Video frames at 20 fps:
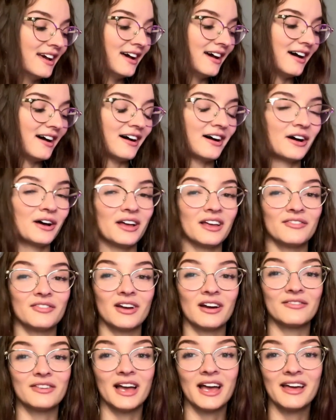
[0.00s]
If you
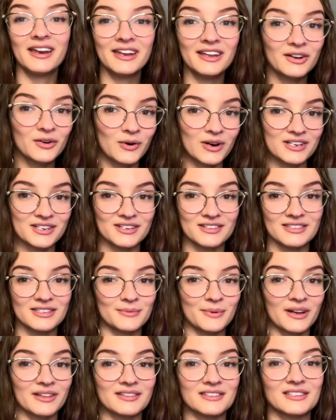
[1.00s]
have any questions
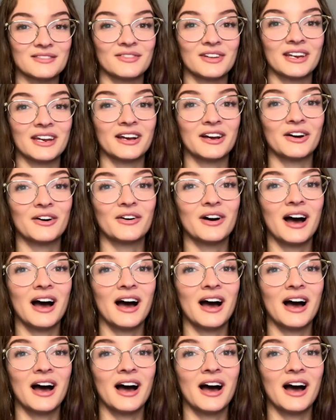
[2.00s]
about this video,